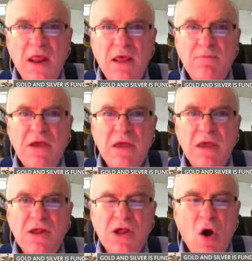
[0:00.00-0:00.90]
And
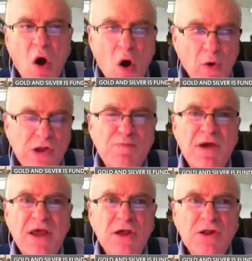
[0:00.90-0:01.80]
it's always
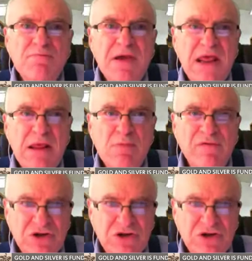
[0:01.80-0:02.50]
been his medium of